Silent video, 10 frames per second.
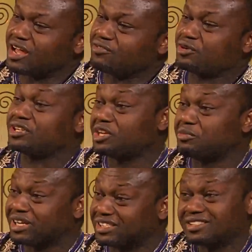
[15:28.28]
have all the
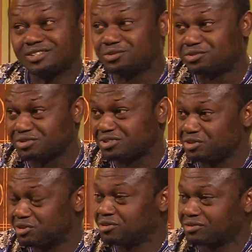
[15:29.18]
liberties to,
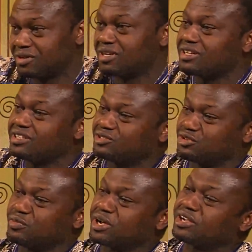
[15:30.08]
you know,
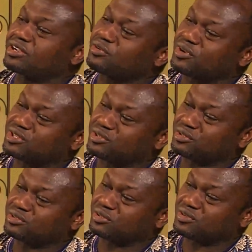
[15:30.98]
throw my
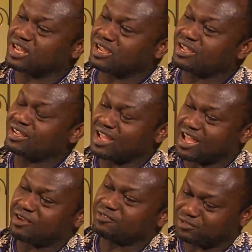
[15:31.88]
questions on air.
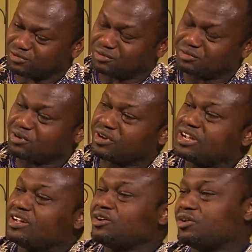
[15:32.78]
I have to
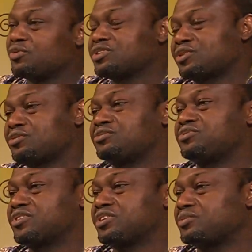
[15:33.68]
always
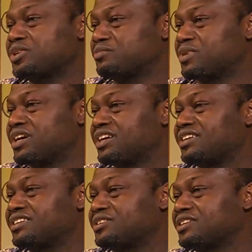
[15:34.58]
confer with
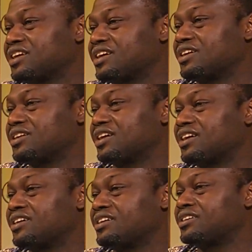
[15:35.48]
my
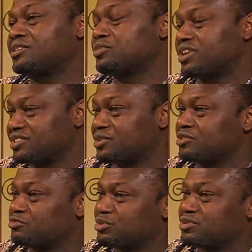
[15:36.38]

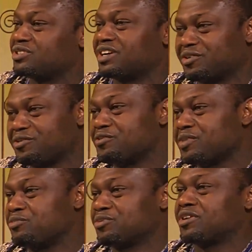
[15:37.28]
executive producer or
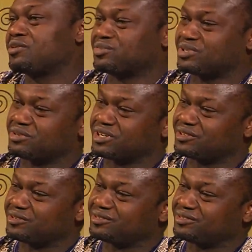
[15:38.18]
my programs director.